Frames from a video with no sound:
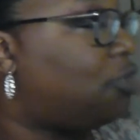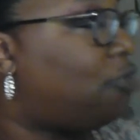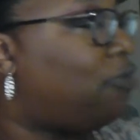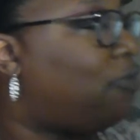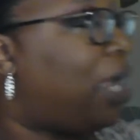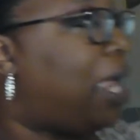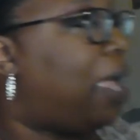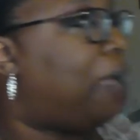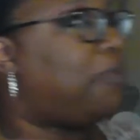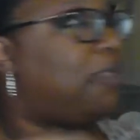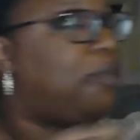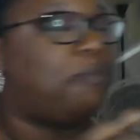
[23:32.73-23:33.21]

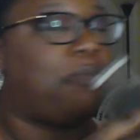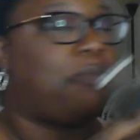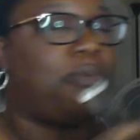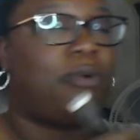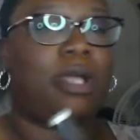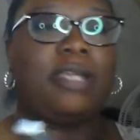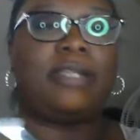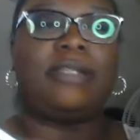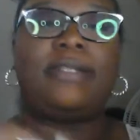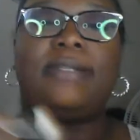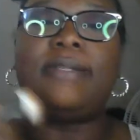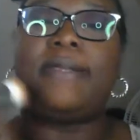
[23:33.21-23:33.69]
grab the
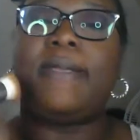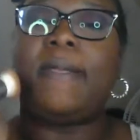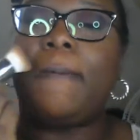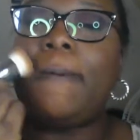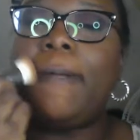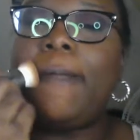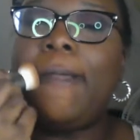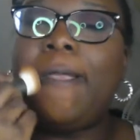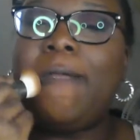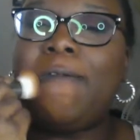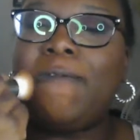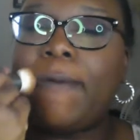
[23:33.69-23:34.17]
brush and
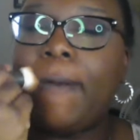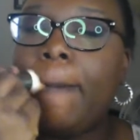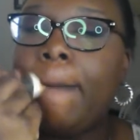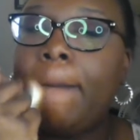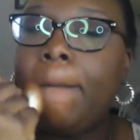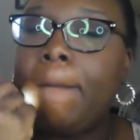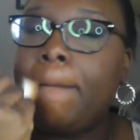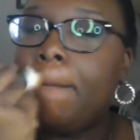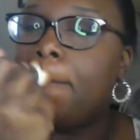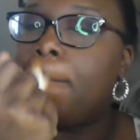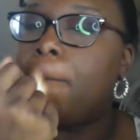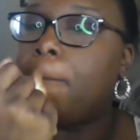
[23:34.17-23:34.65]
whatever
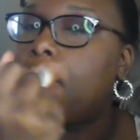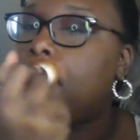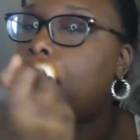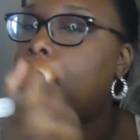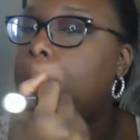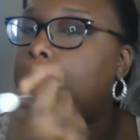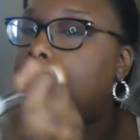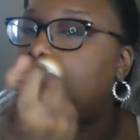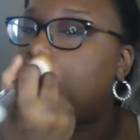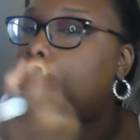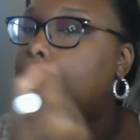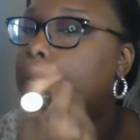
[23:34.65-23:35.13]

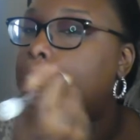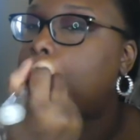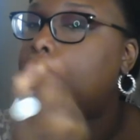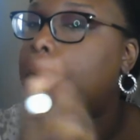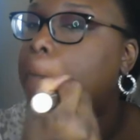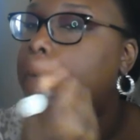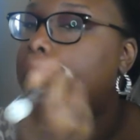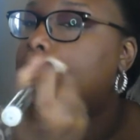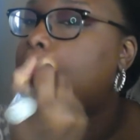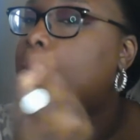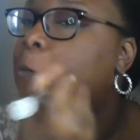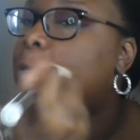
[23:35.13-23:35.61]

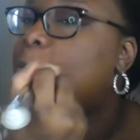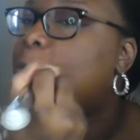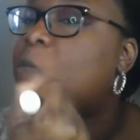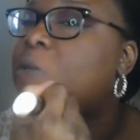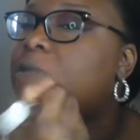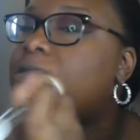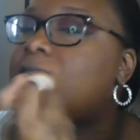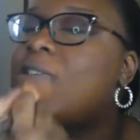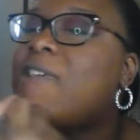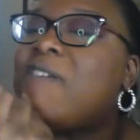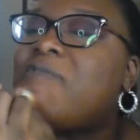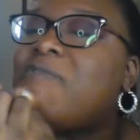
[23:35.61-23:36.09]

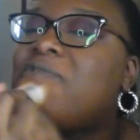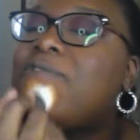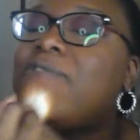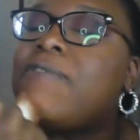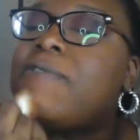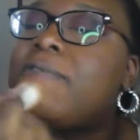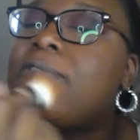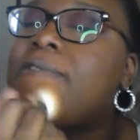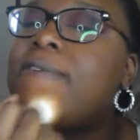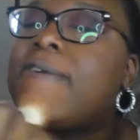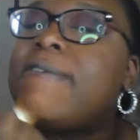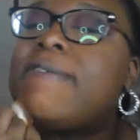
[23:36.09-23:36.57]
was left
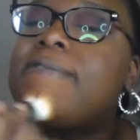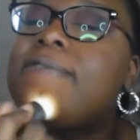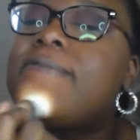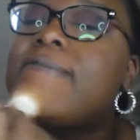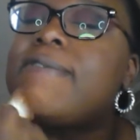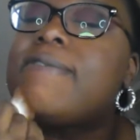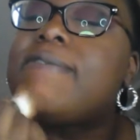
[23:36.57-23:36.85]
on,